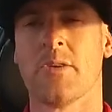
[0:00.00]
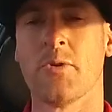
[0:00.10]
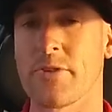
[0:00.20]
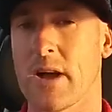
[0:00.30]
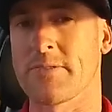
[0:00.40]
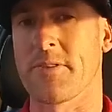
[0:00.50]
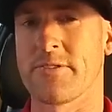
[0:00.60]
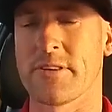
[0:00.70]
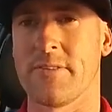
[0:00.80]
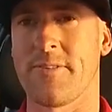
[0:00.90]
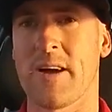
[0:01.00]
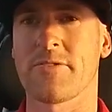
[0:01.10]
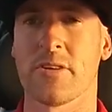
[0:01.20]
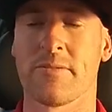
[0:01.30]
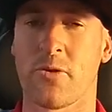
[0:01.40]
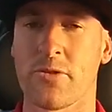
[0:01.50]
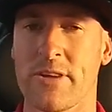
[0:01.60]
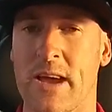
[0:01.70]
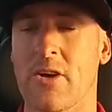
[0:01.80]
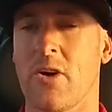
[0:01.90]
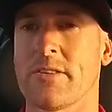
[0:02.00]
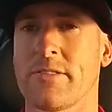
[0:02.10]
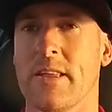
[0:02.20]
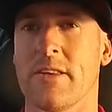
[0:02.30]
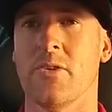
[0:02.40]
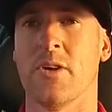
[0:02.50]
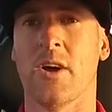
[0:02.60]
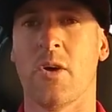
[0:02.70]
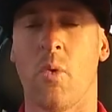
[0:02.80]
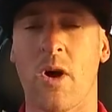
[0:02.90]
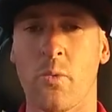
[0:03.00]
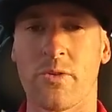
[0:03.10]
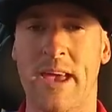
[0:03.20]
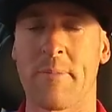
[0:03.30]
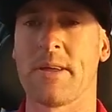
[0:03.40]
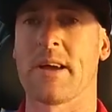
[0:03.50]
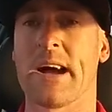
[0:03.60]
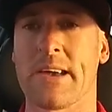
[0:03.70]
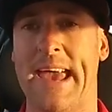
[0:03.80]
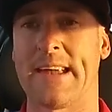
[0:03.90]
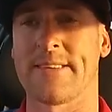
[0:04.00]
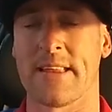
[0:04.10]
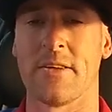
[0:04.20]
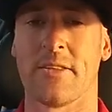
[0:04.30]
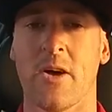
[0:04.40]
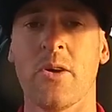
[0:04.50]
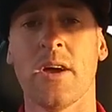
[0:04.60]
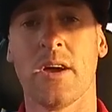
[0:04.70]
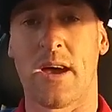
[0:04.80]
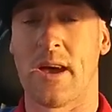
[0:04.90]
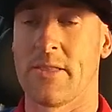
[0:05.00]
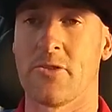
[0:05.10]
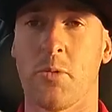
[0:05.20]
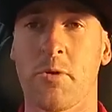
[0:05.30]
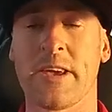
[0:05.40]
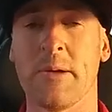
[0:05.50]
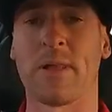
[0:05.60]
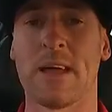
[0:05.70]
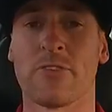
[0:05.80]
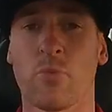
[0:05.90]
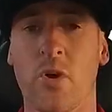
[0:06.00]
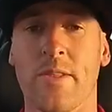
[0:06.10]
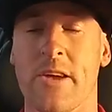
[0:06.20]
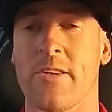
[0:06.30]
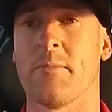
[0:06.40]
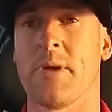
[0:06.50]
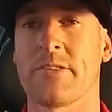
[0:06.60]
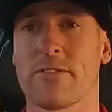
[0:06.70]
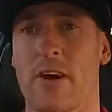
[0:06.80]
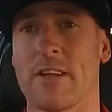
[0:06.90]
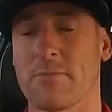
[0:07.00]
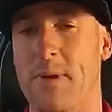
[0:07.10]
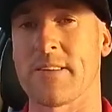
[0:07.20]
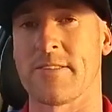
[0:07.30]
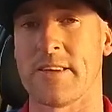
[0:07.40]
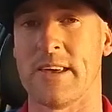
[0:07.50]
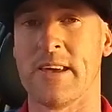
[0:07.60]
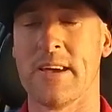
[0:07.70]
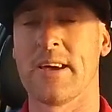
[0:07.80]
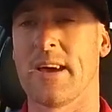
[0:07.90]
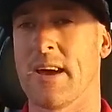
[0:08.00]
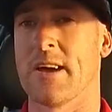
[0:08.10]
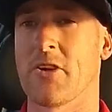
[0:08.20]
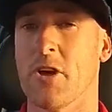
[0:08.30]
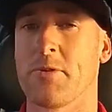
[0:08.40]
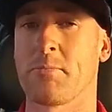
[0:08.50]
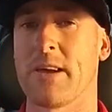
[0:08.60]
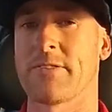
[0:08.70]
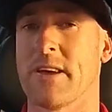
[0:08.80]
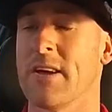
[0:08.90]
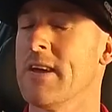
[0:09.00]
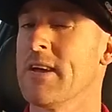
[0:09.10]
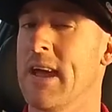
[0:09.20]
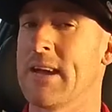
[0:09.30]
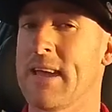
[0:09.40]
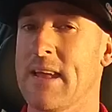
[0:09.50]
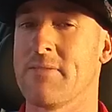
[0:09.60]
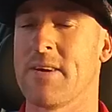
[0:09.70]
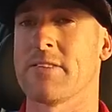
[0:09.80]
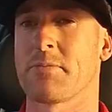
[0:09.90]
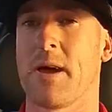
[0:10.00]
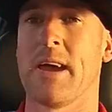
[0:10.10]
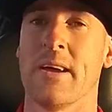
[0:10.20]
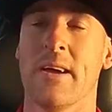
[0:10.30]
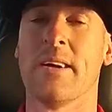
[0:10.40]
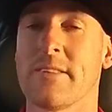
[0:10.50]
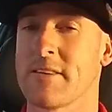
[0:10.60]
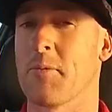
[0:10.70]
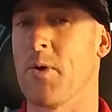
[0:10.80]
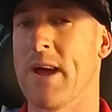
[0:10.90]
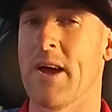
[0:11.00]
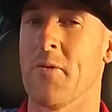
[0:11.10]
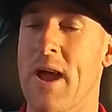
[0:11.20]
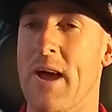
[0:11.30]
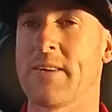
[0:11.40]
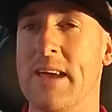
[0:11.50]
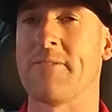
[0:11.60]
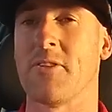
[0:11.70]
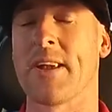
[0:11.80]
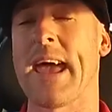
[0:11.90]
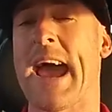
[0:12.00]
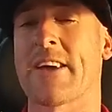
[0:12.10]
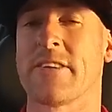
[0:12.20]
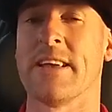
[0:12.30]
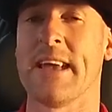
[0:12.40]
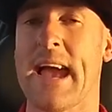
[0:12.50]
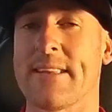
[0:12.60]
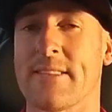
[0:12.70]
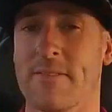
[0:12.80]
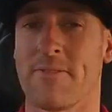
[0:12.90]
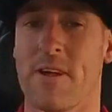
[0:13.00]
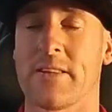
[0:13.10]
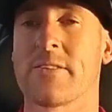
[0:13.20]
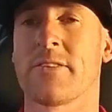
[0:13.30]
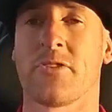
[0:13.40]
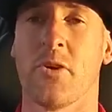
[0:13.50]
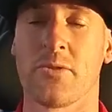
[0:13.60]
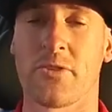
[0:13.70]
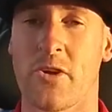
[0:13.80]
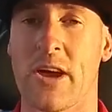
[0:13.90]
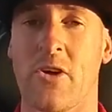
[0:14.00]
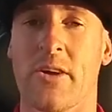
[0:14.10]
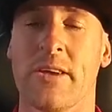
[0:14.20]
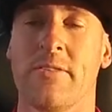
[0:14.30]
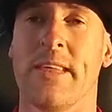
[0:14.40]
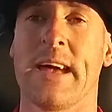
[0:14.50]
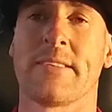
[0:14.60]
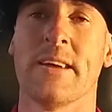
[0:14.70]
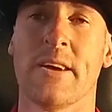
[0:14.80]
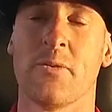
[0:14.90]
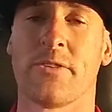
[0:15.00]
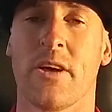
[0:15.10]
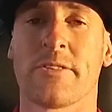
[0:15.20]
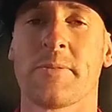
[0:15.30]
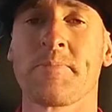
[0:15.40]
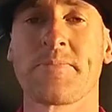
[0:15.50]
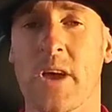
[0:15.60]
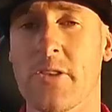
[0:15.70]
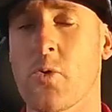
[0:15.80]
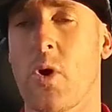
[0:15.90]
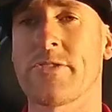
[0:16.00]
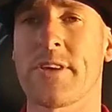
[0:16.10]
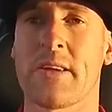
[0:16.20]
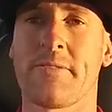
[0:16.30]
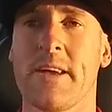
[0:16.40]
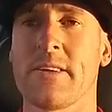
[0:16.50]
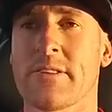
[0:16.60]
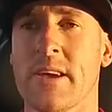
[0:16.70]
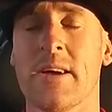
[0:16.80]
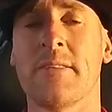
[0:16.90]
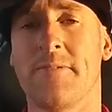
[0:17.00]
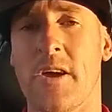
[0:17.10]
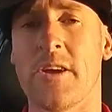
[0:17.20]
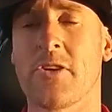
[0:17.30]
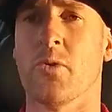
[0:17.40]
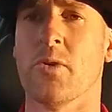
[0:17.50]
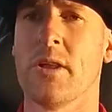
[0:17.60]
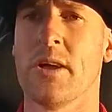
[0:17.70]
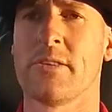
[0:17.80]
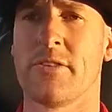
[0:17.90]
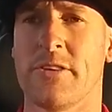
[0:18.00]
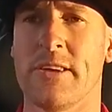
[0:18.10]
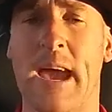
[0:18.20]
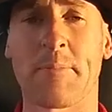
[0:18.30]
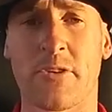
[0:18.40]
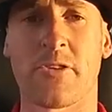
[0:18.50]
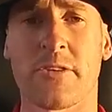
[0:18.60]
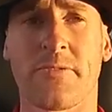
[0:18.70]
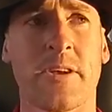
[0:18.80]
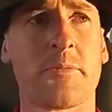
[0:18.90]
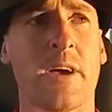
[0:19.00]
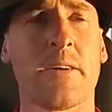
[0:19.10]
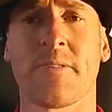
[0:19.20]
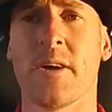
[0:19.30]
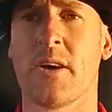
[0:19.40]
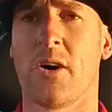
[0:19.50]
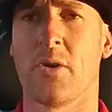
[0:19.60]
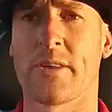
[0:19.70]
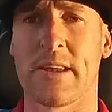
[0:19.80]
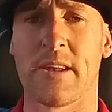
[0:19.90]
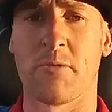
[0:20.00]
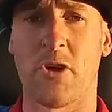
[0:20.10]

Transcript: results for the 65, so unfortunately I can't tell you what was happening. I can tell you though, the normal key players were there in the mix, so I'd expect to see Kobus Bester and Kadian van der Spey somewhere around, if not actually at the front. So sorry I can't give you that result. On the quad side of things, very cool to see Captain CrossFit himself, old Kilian